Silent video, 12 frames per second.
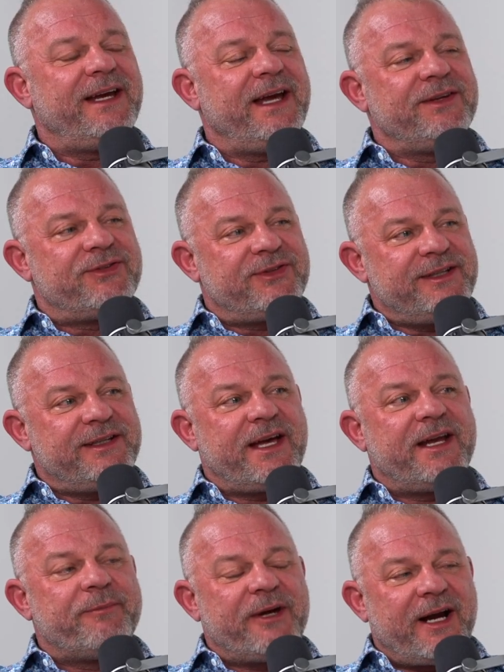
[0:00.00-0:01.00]
and seeing
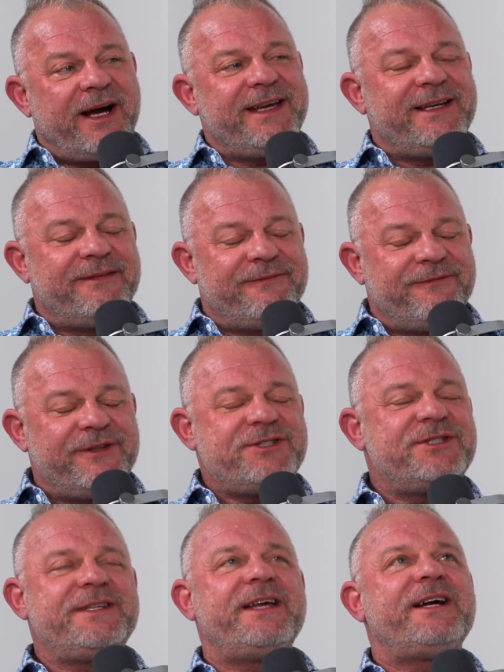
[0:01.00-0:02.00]
that? But I
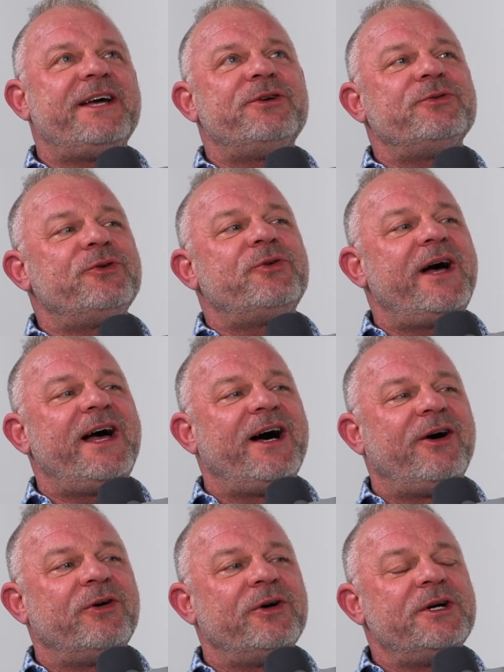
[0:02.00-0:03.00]
envision that. I don't know
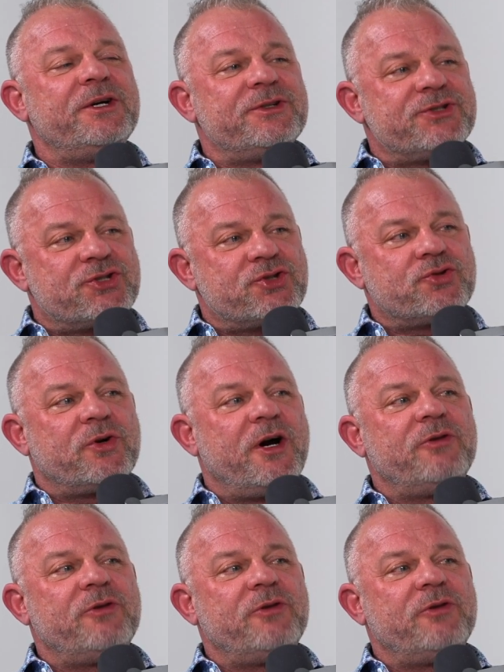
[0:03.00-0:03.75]
how. Strong